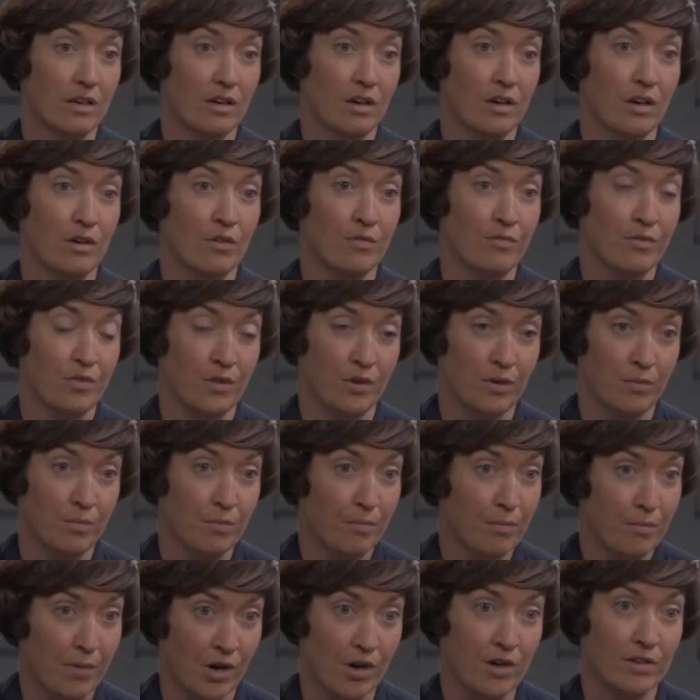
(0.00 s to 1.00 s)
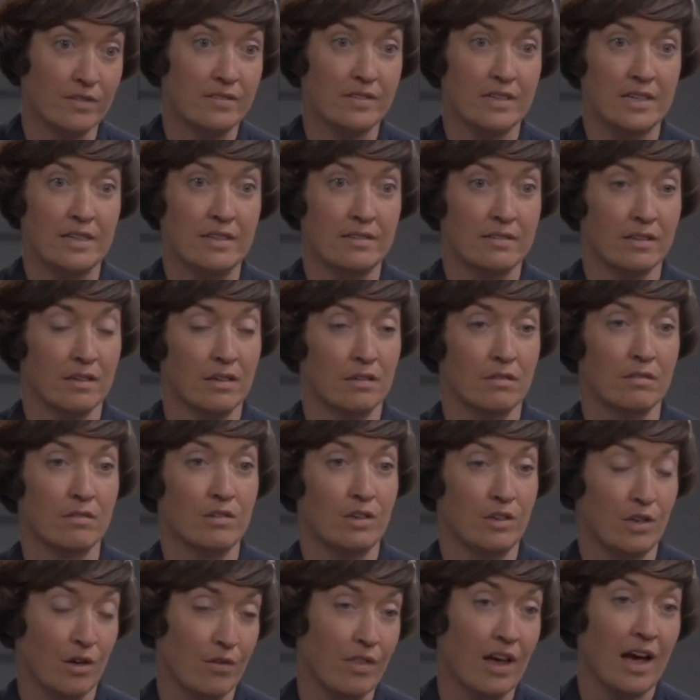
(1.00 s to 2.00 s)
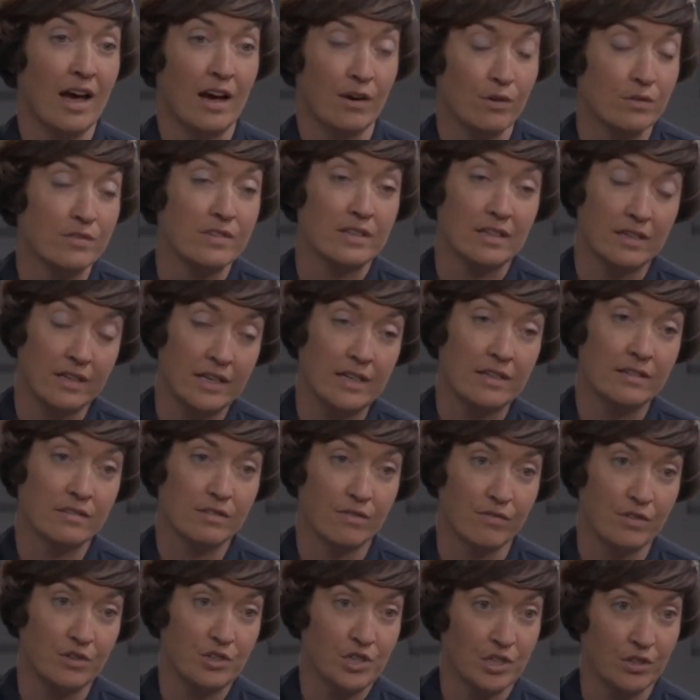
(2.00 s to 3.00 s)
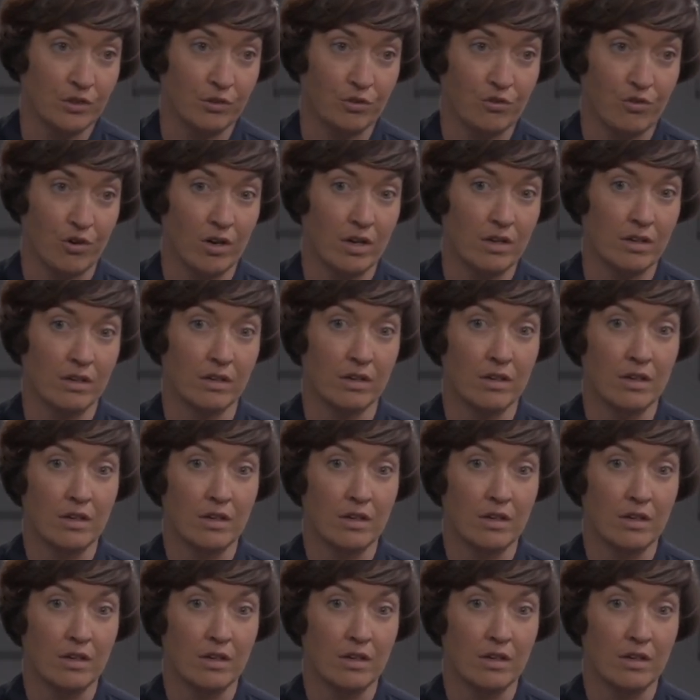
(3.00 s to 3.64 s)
of the parties and, the housing needs of the children.